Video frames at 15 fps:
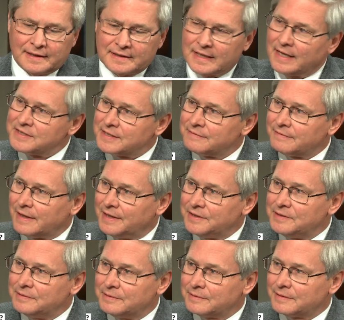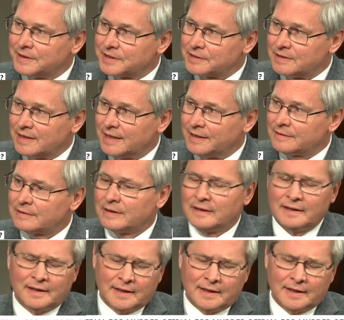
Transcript: had testified to during the trial,